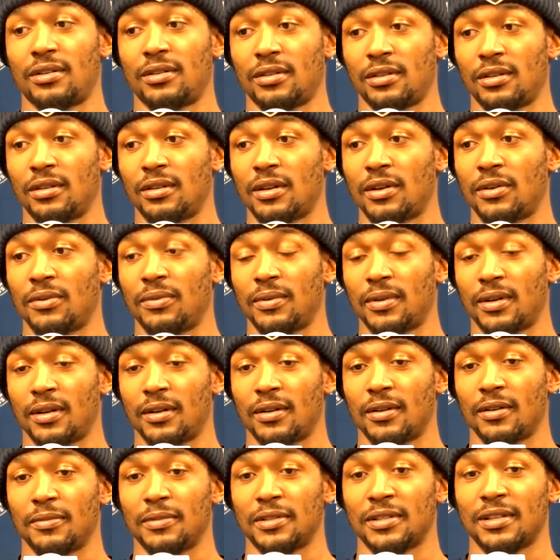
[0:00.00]
You
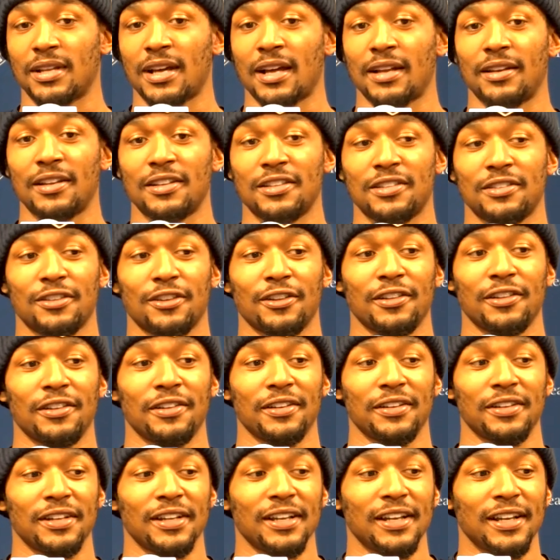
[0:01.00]
know, it's not necessarily
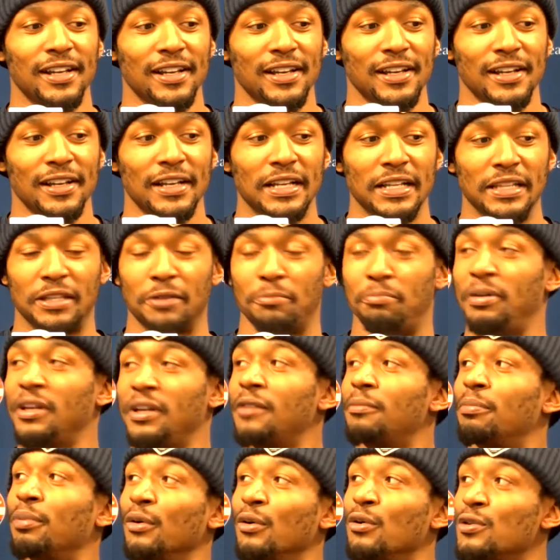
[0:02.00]
the big
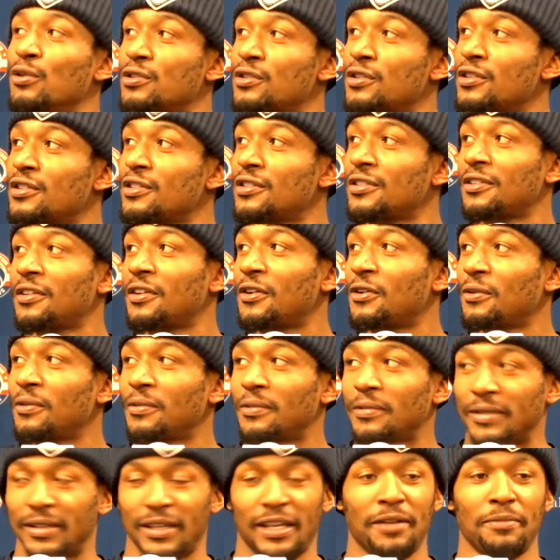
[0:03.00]
bruisers. You know,
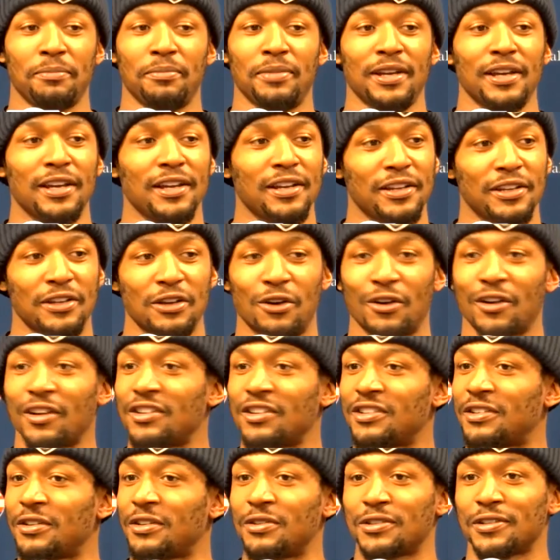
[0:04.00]
Embiid and Jokic,
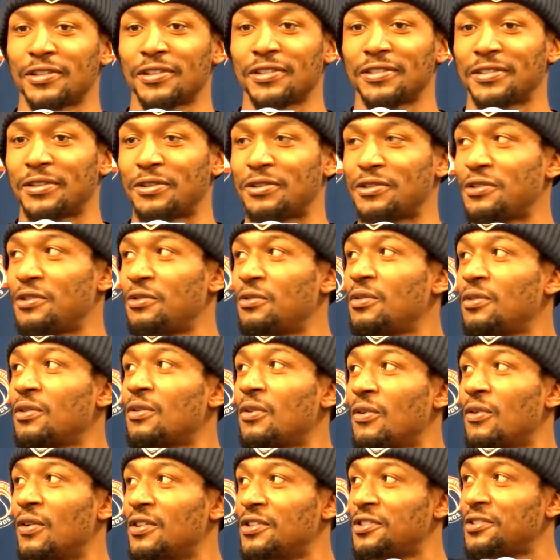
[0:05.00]
those are
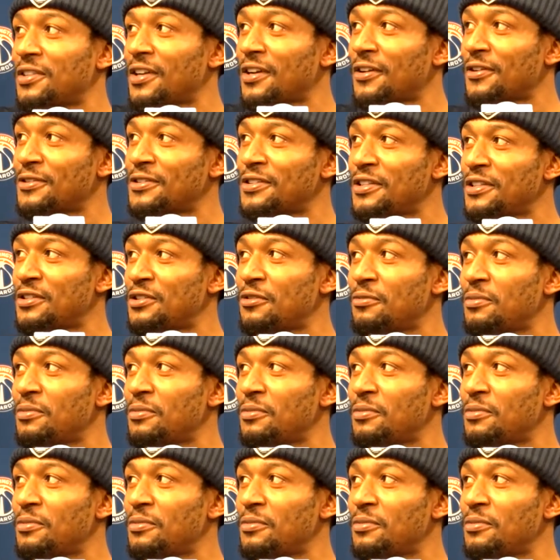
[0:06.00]
unicorns. You're not gonna see too